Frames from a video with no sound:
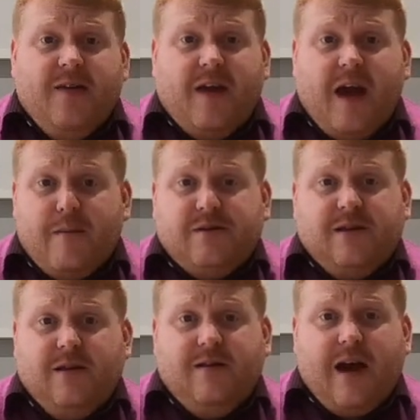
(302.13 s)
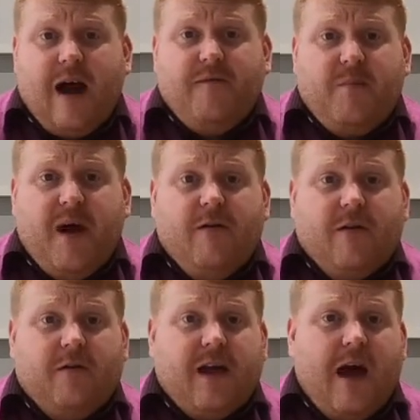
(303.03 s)
they absolutely have a
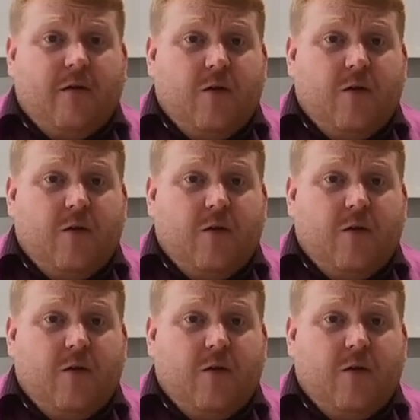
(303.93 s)
bearing on how